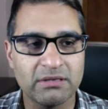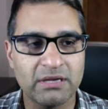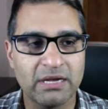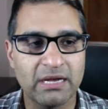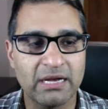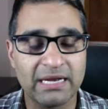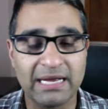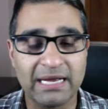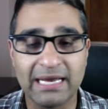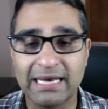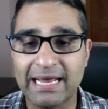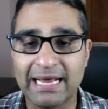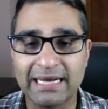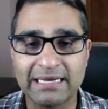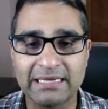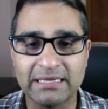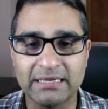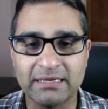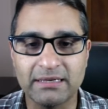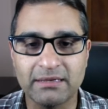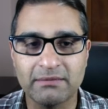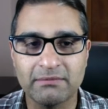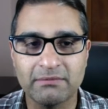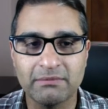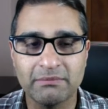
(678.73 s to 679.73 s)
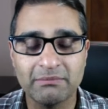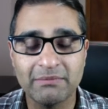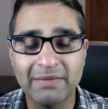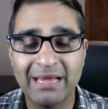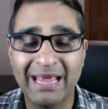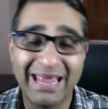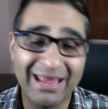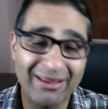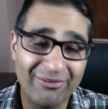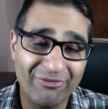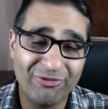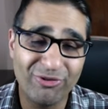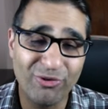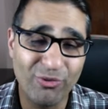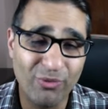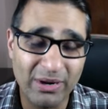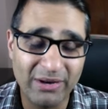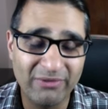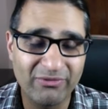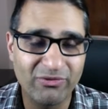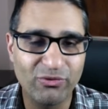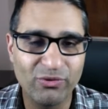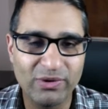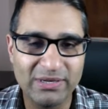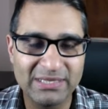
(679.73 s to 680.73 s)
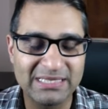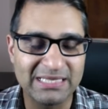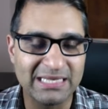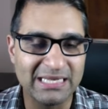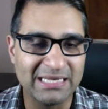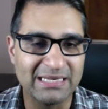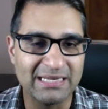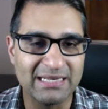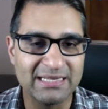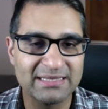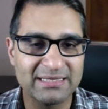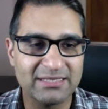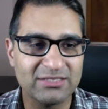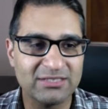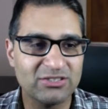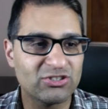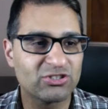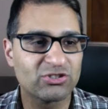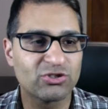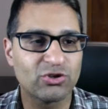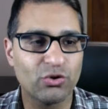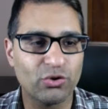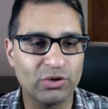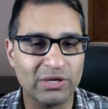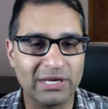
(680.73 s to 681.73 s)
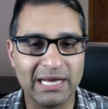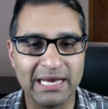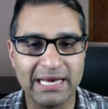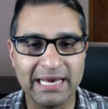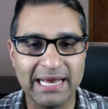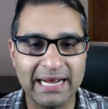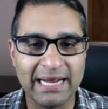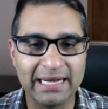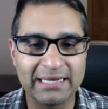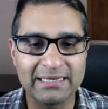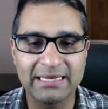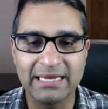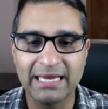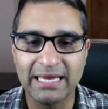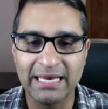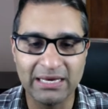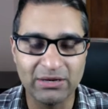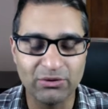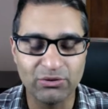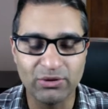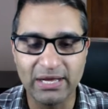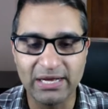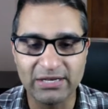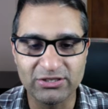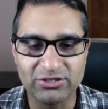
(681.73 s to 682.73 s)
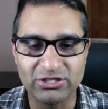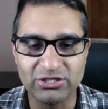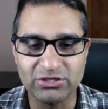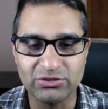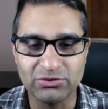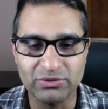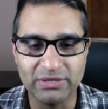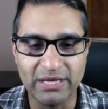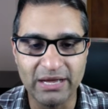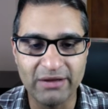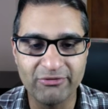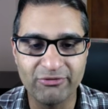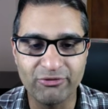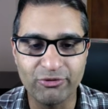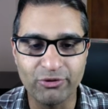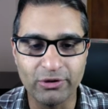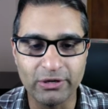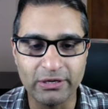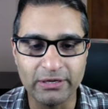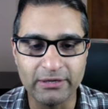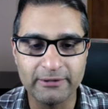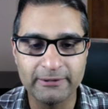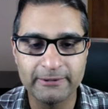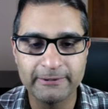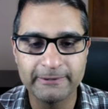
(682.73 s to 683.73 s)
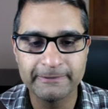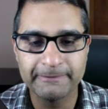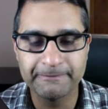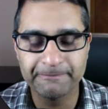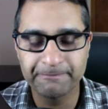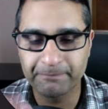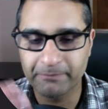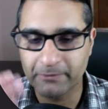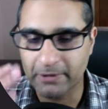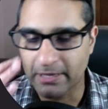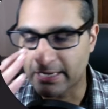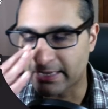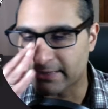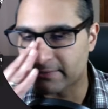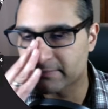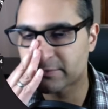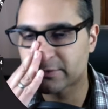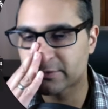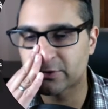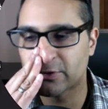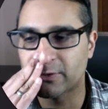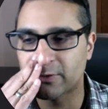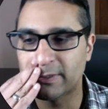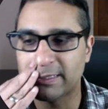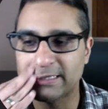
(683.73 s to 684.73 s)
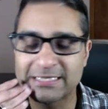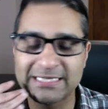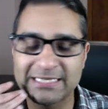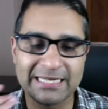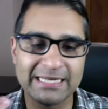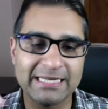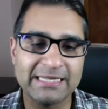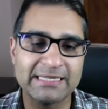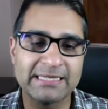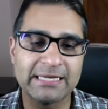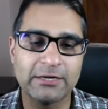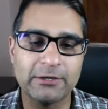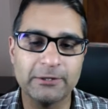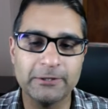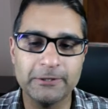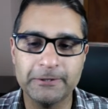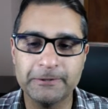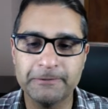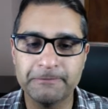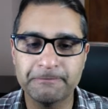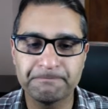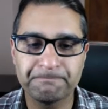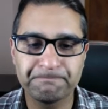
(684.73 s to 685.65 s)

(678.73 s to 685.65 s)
connected. If for whatever reason it doesn't, you just go to connect and it will actually do that for you. Okay, so it's going to tell you,